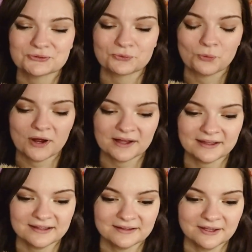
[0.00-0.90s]

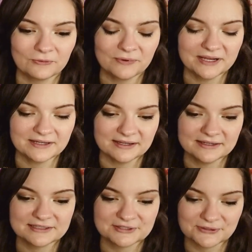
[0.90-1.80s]
why we
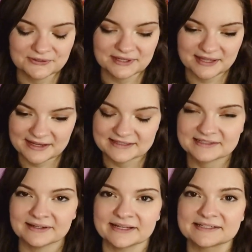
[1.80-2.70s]
need certain things
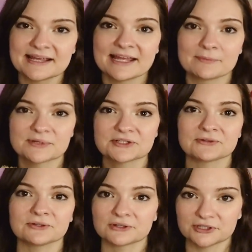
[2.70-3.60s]
like tape to
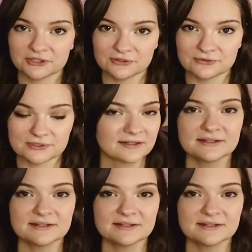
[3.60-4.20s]
look cute.